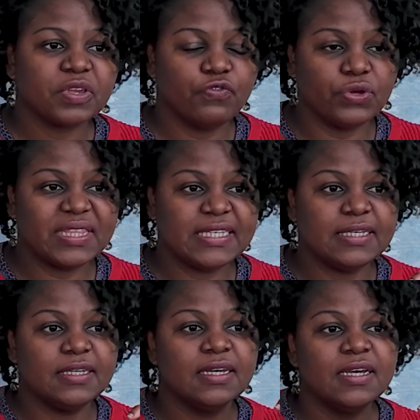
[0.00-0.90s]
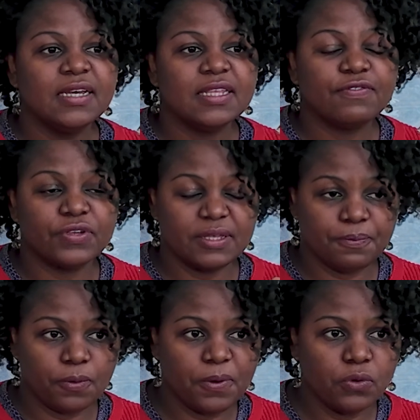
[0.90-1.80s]
for the
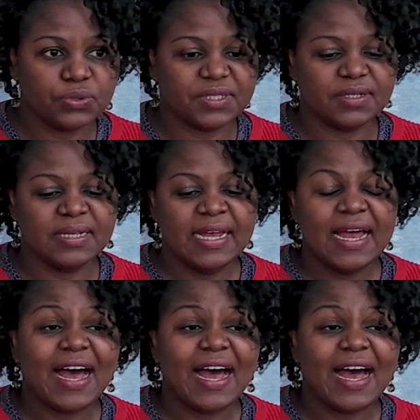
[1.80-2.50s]
proposal.